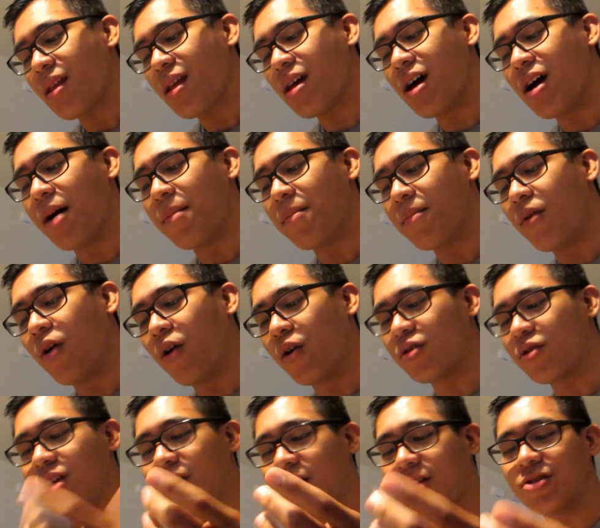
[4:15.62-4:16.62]
Or
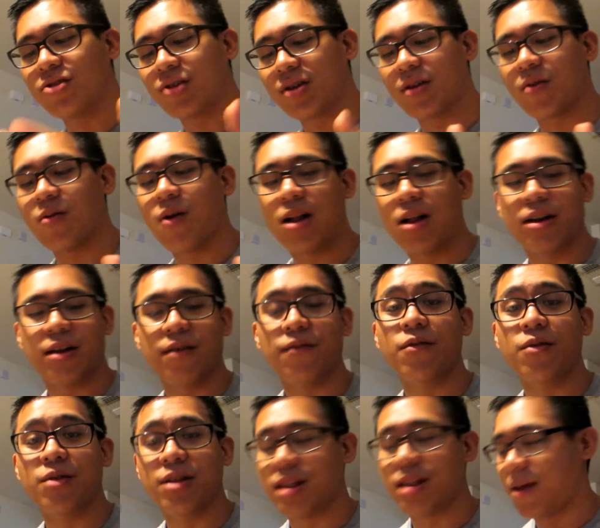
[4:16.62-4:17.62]
she didn't trust the quality of
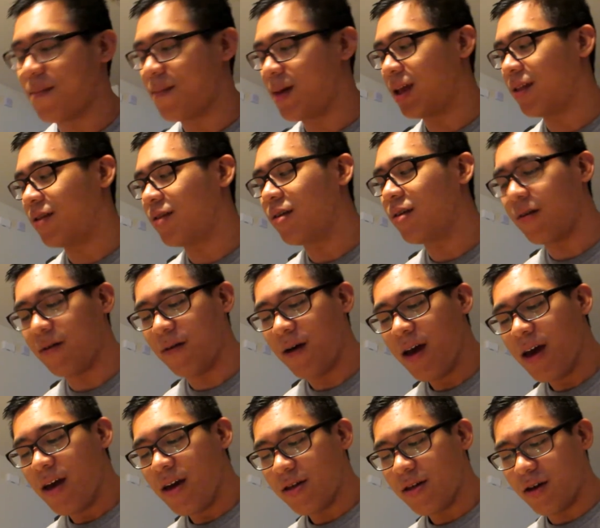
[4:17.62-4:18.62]
food that they made. So
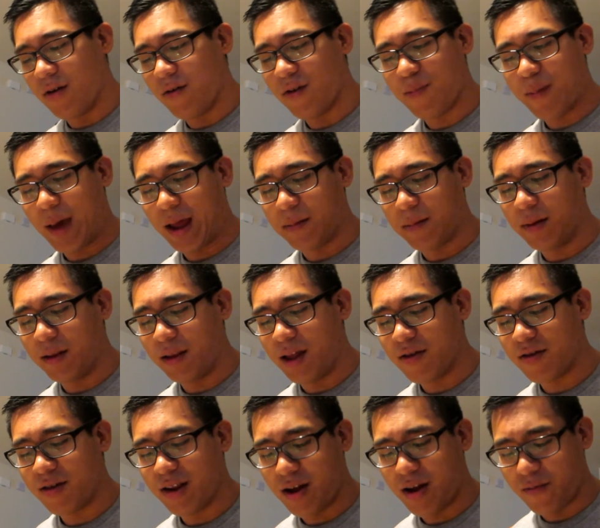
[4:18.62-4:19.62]
she always packed me
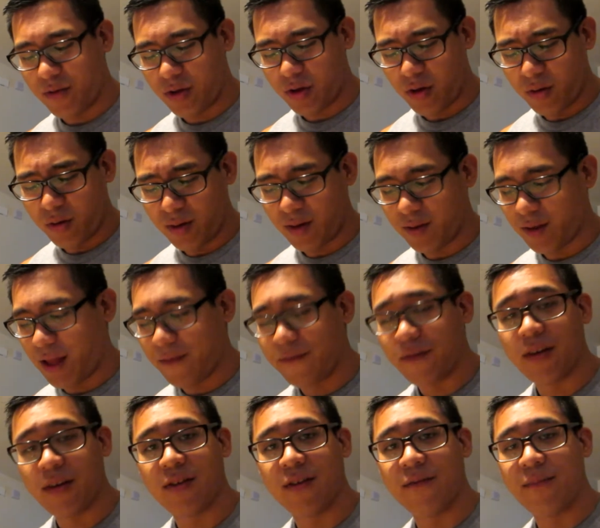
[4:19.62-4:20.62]
lunch, and I was always
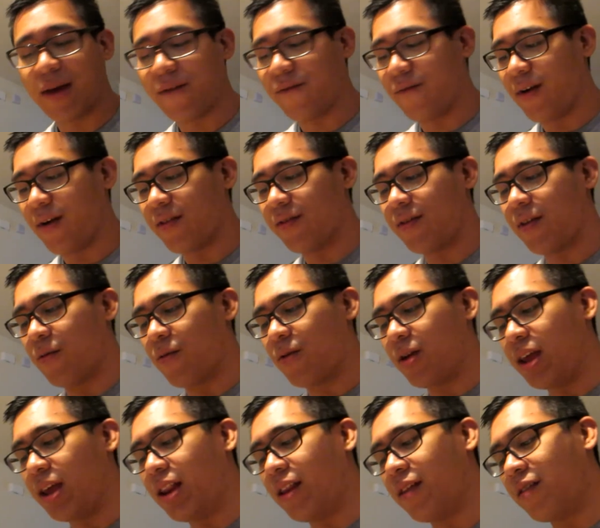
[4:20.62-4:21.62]
envious of my friends that were
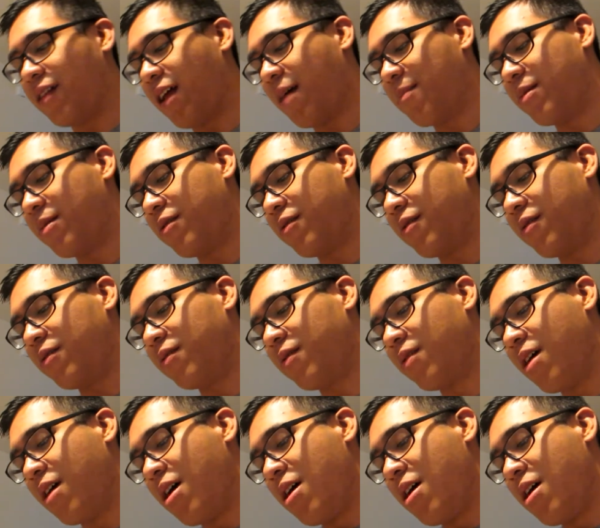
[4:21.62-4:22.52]
eating Sloppy Joe's